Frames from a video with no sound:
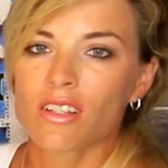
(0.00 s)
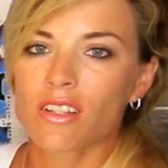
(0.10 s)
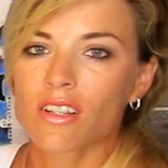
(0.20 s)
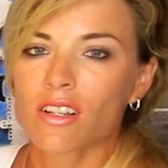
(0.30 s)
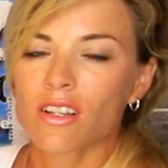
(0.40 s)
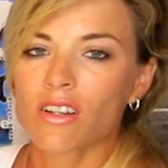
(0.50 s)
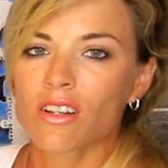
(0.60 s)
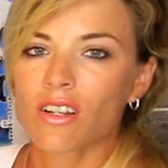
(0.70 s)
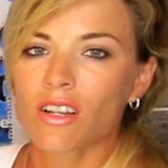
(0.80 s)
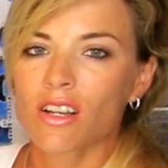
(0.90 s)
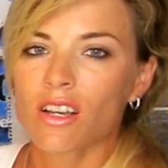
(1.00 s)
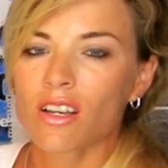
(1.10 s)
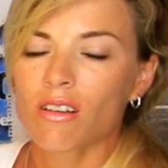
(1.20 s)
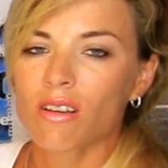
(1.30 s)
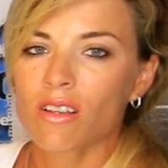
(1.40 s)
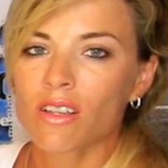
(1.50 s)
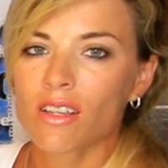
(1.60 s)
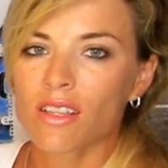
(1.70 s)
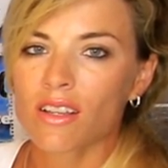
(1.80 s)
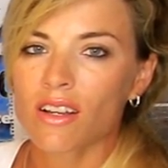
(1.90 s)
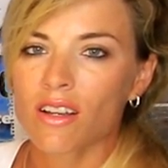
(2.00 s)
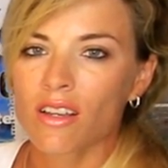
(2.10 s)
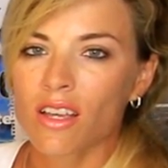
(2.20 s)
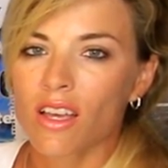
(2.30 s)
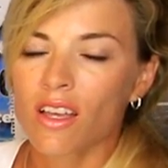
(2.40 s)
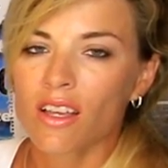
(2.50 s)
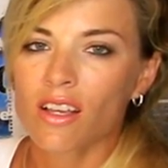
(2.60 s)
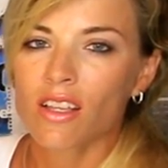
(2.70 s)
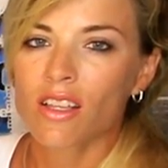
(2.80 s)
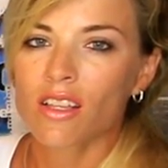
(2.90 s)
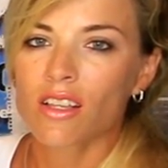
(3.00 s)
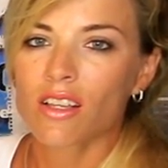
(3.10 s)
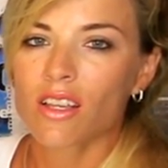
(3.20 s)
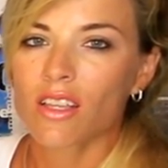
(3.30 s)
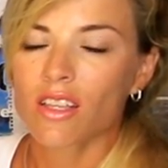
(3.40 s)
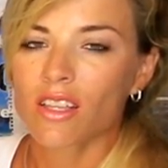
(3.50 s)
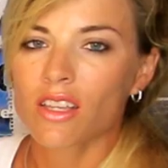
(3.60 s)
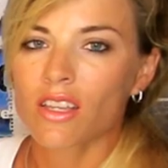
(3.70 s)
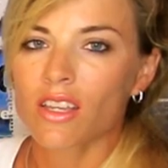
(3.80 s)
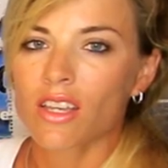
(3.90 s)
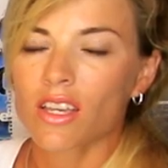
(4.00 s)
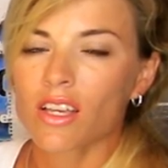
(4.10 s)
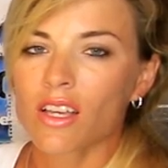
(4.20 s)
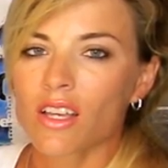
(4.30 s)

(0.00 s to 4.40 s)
The person shown says nothing.